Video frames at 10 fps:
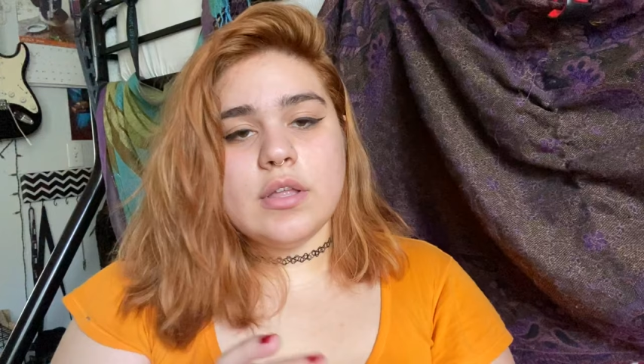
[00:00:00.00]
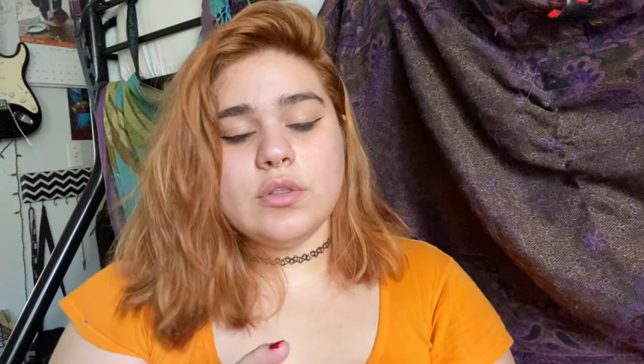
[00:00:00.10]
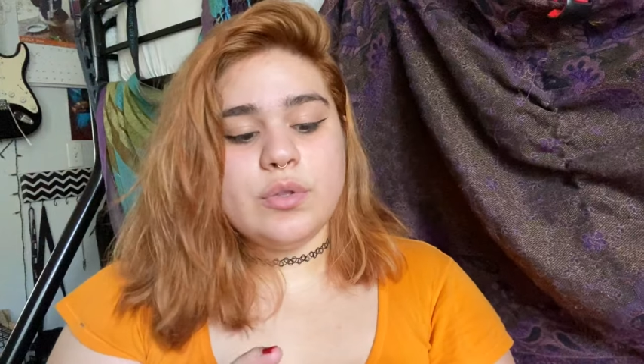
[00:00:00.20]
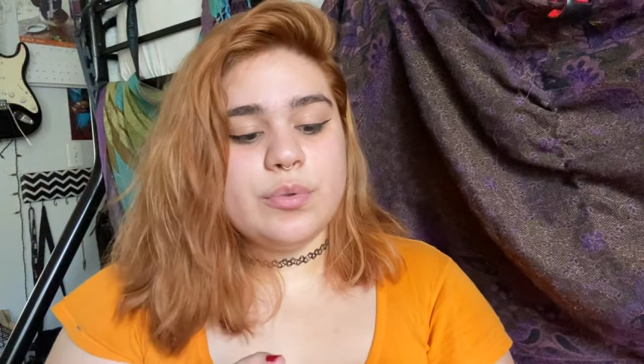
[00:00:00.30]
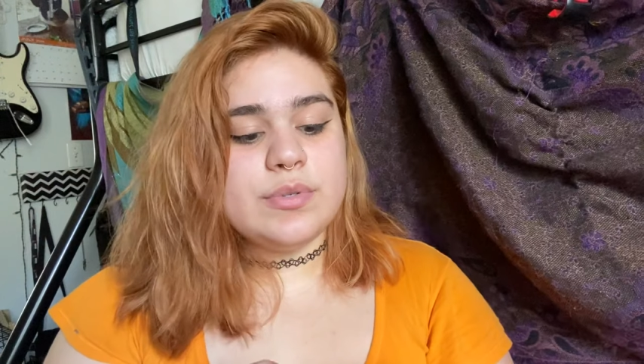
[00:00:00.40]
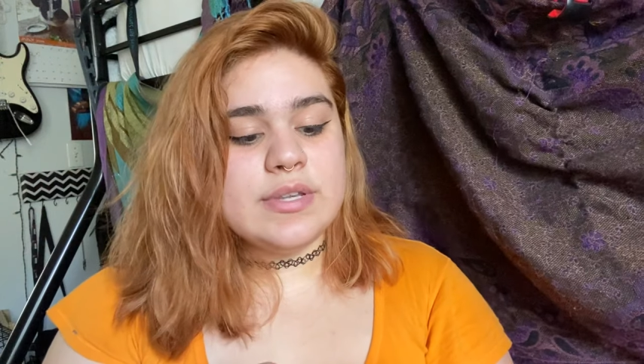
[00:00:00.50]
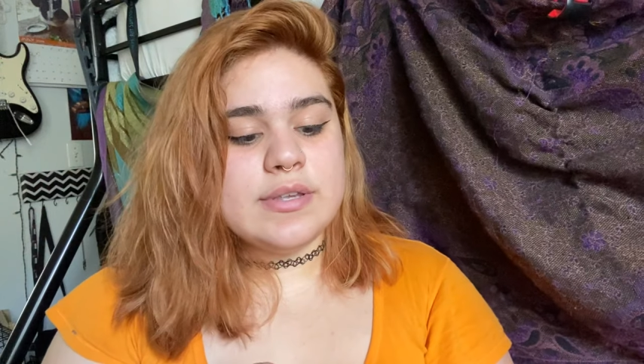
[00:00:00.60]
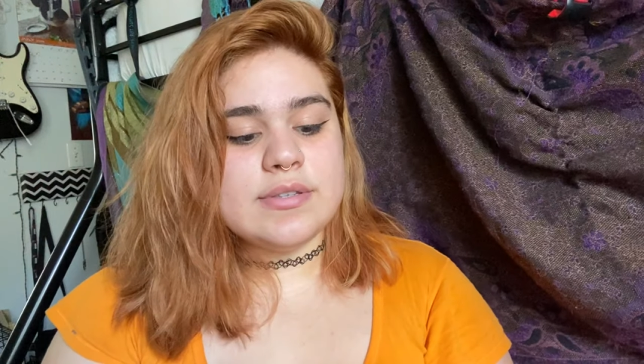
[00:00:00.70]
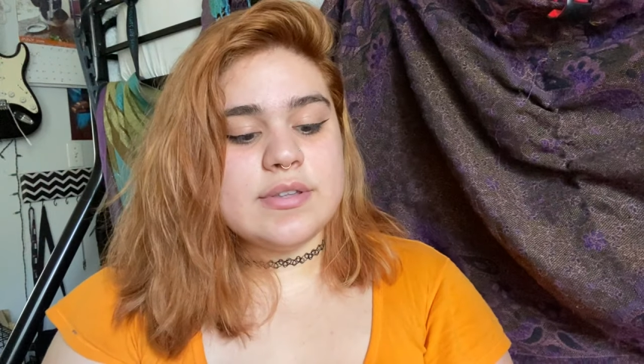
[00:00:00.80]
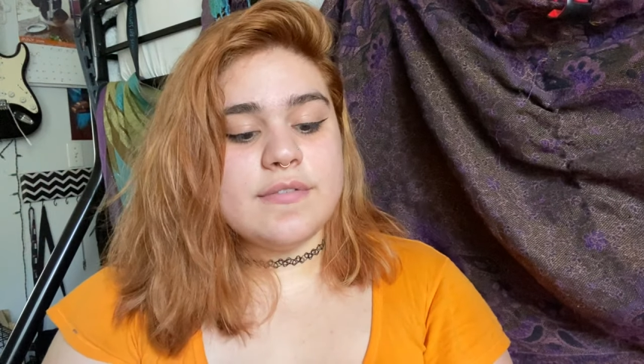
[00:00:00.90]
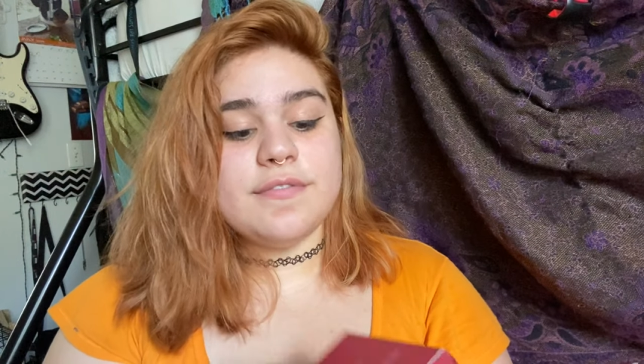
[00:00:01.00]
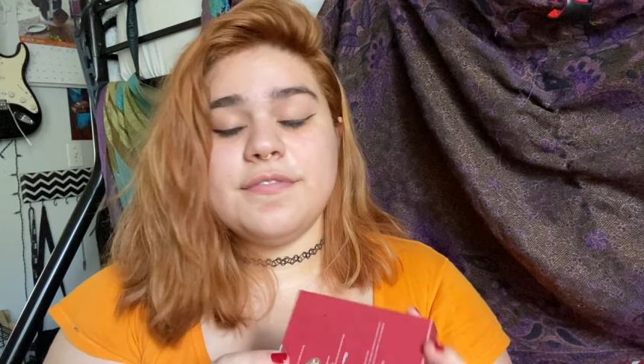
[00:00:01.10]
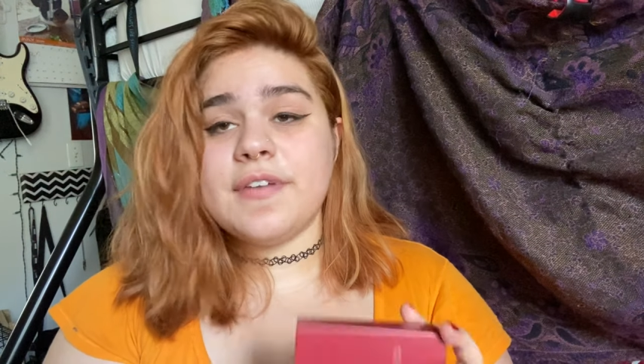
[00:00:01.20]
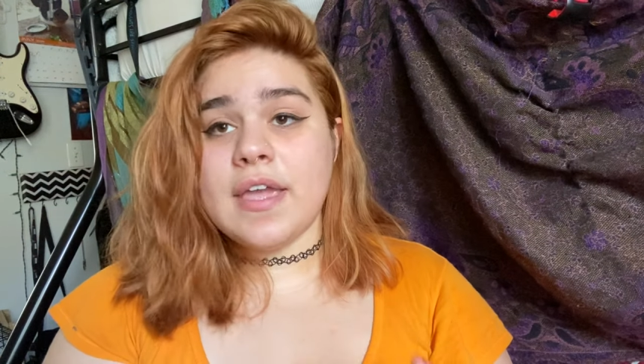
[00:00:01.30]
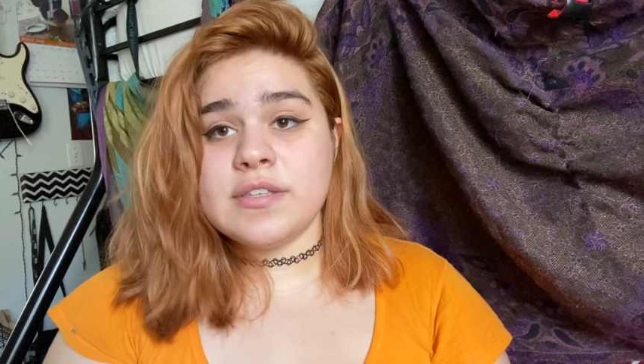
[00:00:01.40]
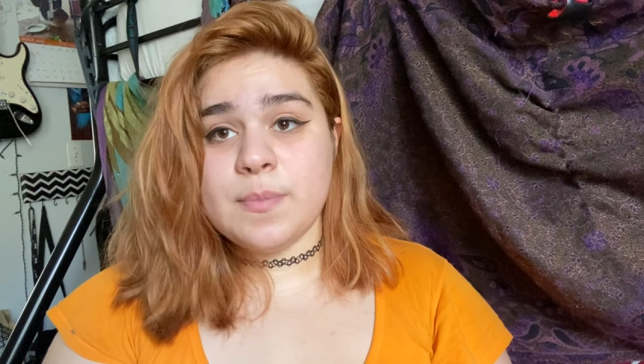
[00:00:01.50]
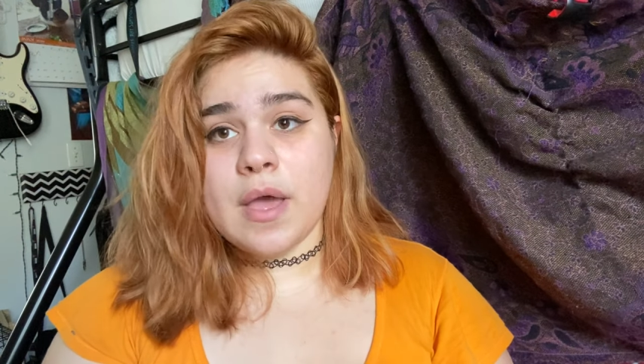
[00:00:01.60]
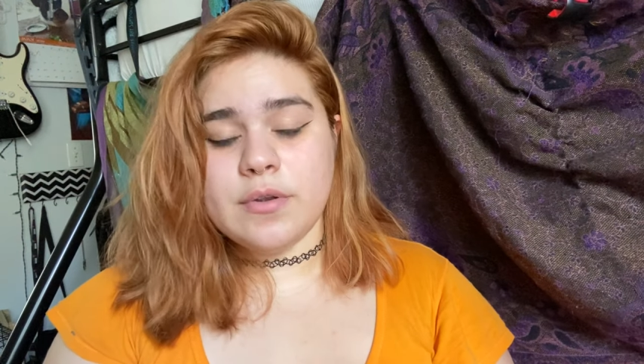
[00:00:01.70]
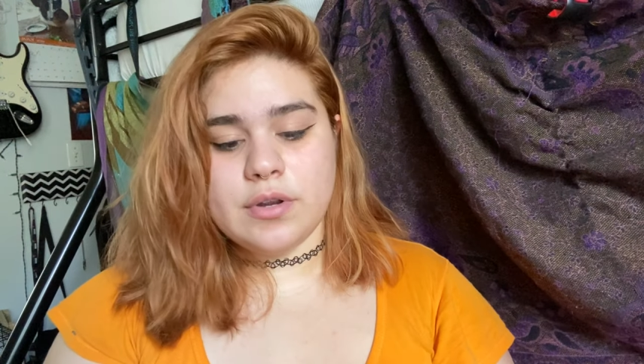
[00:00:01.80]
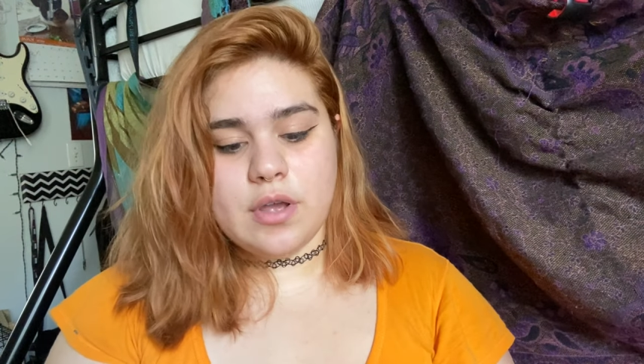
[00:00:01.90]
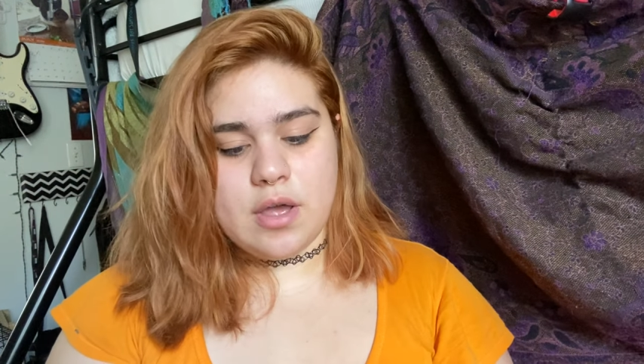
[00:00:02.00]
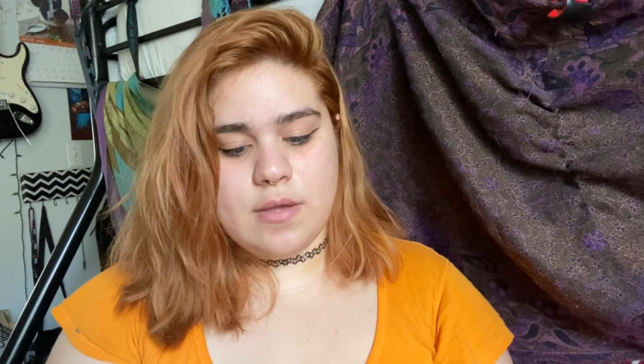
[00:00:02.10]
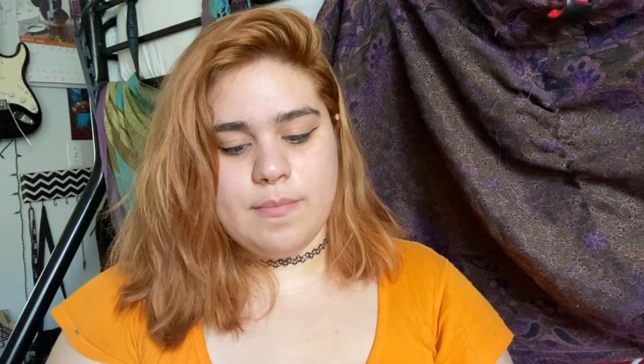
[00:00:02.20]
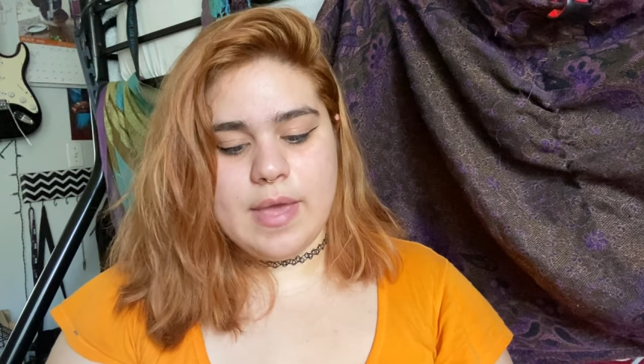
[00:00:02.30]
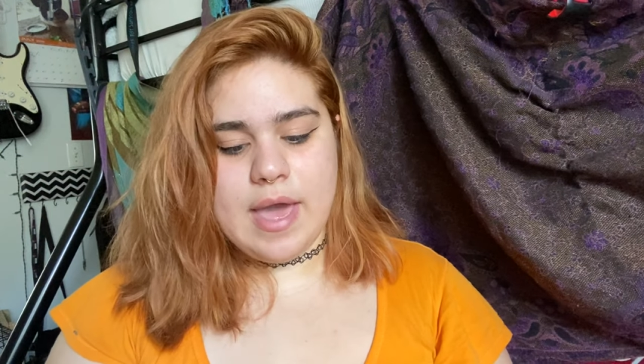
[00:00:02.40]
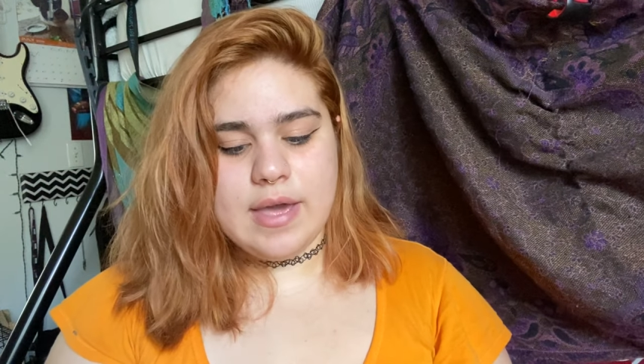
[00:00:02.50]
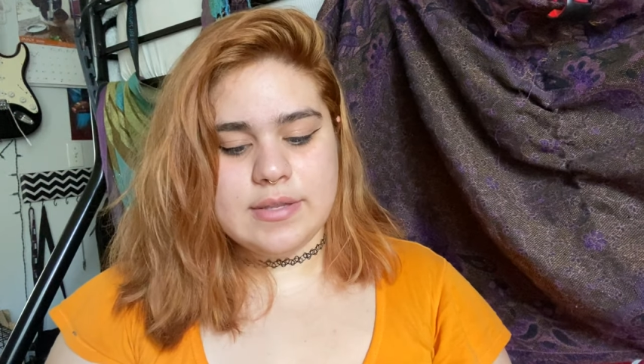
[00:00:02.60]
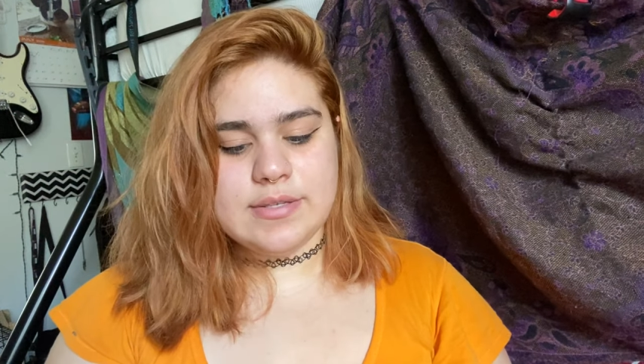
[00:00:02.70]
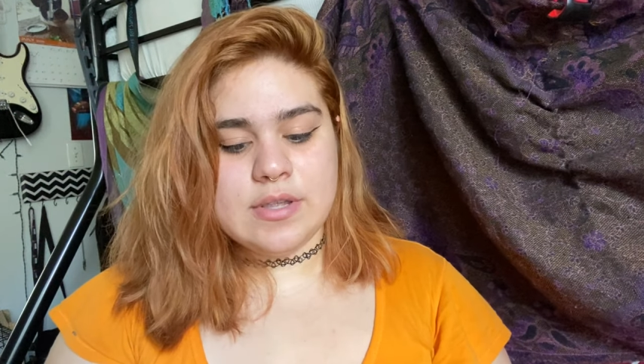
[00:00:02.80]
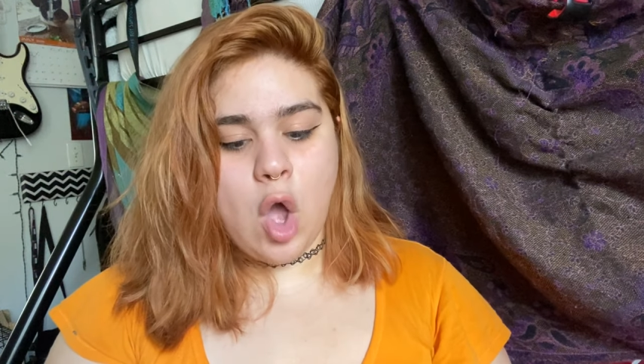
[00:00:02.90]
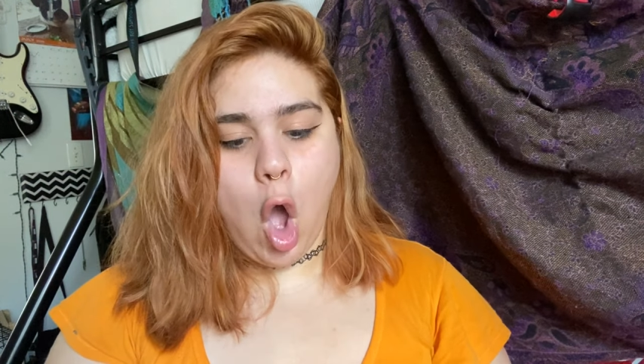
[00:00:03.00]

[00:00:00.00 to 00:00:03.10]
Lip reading: Lucy's Face Powder Compact.